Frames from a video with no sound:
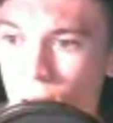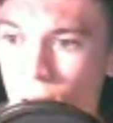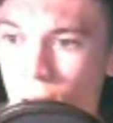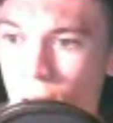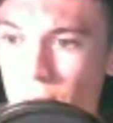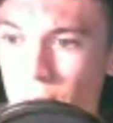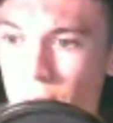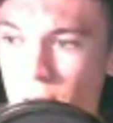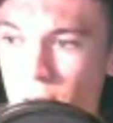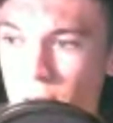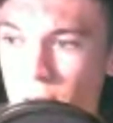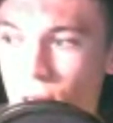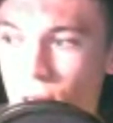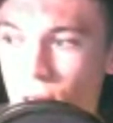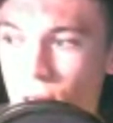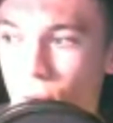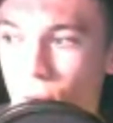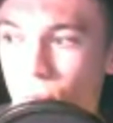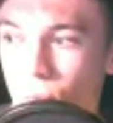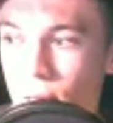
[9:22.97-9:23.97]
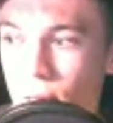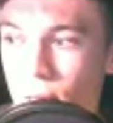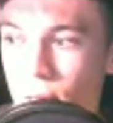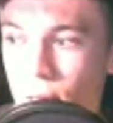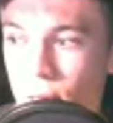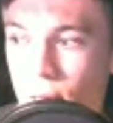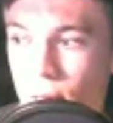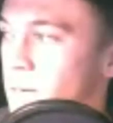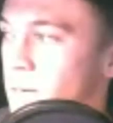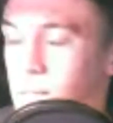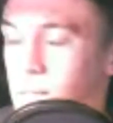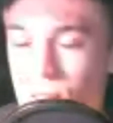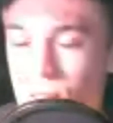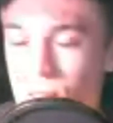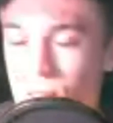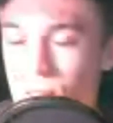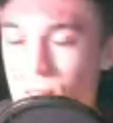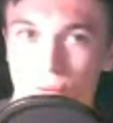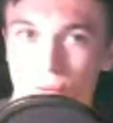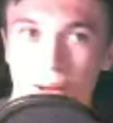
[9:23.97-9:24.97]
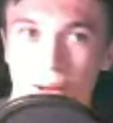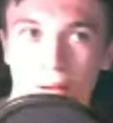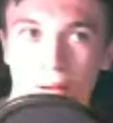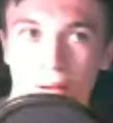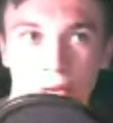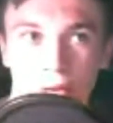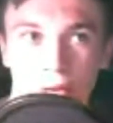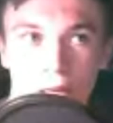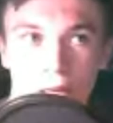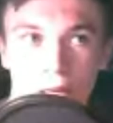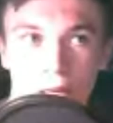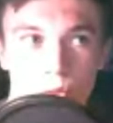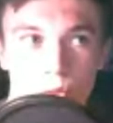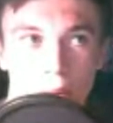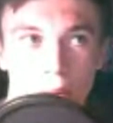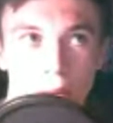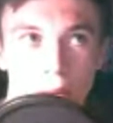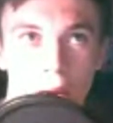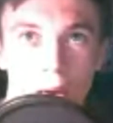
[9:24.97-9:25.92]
and we started our workout, and I just looked around and I just went,